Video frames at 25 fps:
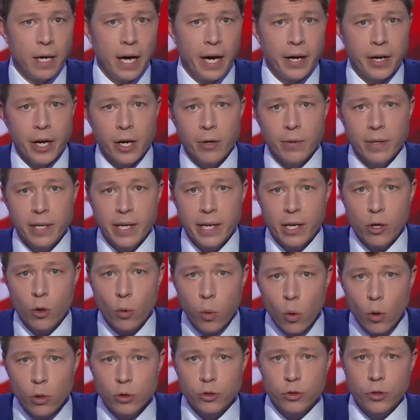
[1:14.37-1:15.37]
And only a
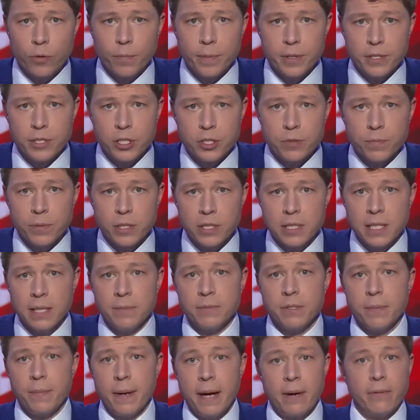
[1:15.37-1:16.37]
quarter of British
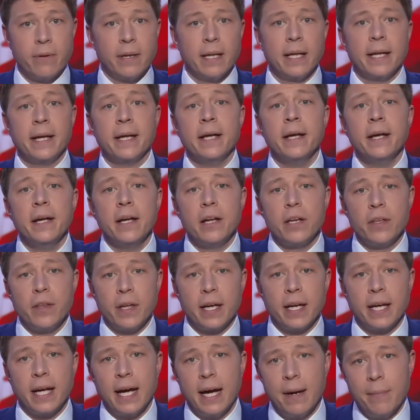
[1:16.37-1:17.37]
Muslims apparently
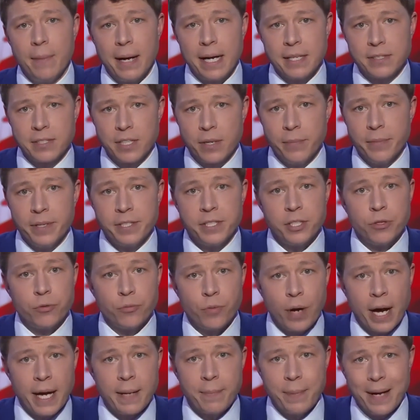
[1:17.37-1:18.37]
think Hamas committed
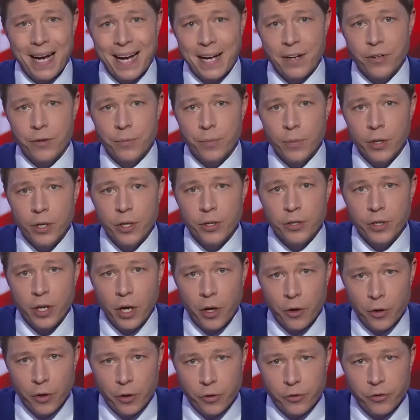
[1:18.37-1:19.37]
rape and murder
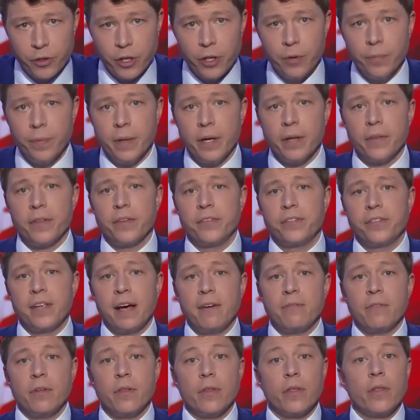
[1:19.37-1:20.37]
on October the
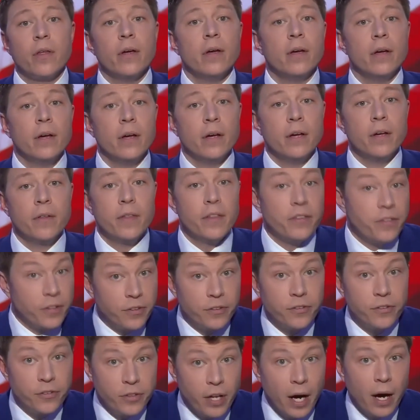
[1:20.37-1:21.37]
7th. This
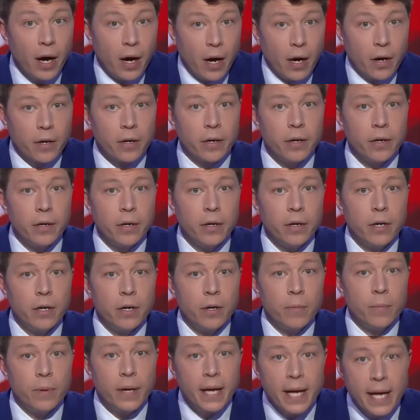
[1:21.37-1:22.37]
is stark.
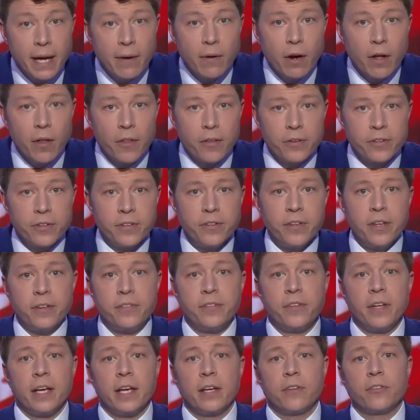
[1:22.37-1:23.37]
But here are the
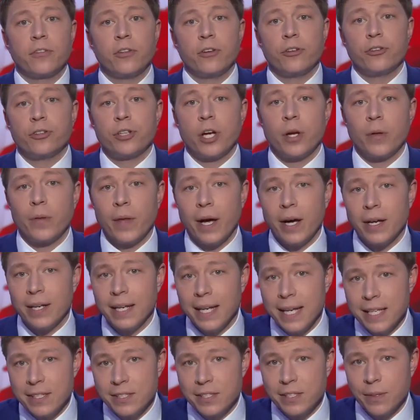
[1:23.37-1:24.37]
statistics that show that
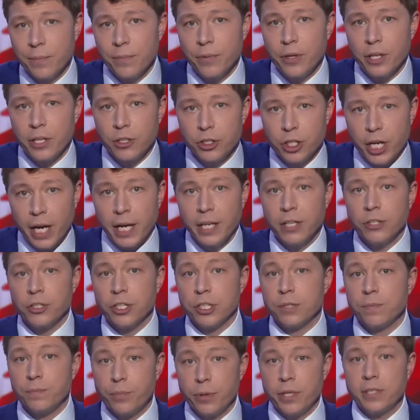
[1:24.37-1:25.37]
unless something
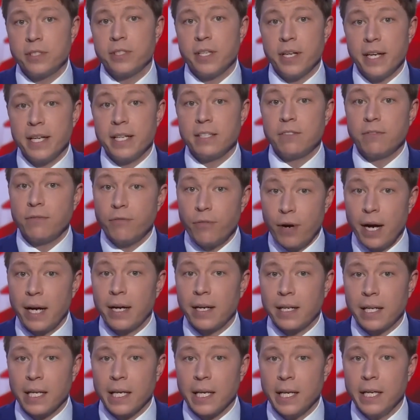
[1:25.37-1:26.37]
changes, Britain is
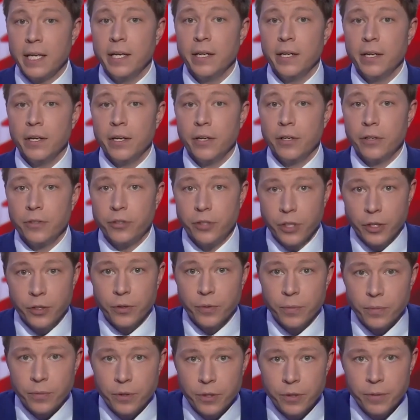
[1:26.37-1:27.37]
frankly
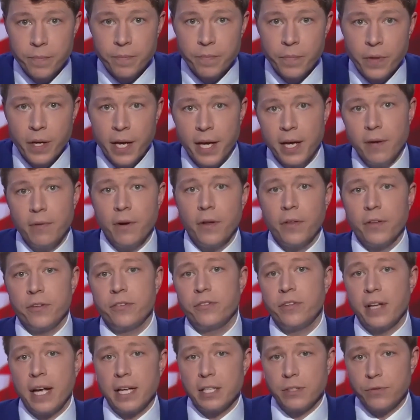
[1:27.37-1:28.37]
doomed. Here are the
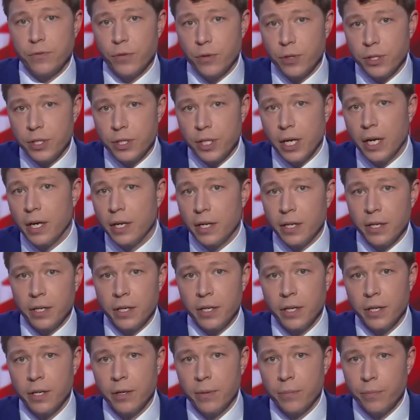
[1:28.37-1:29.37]
stats for
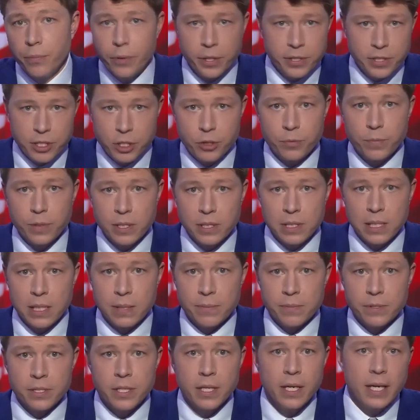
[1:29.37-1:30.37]
young British
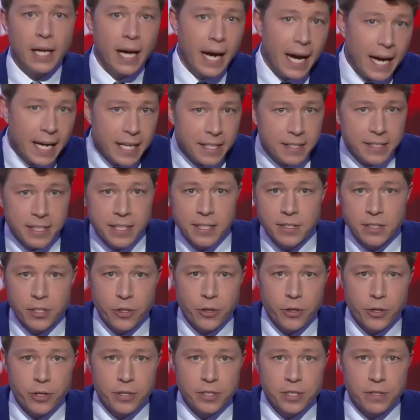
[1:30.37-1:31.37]
Muslims. 18 to
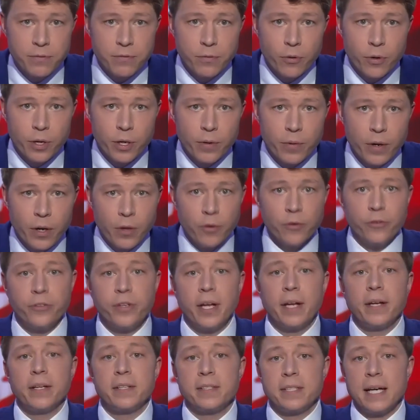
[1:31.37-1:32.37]
34-year-olds
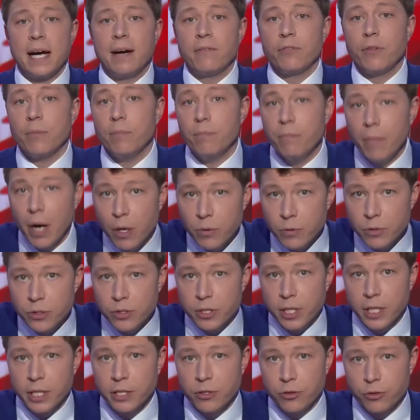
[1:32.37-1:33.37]
tended to have the
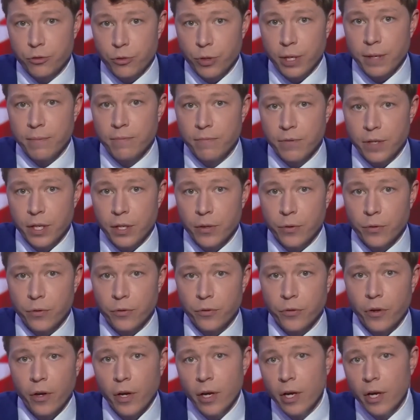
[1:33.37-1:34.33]
most extreme views.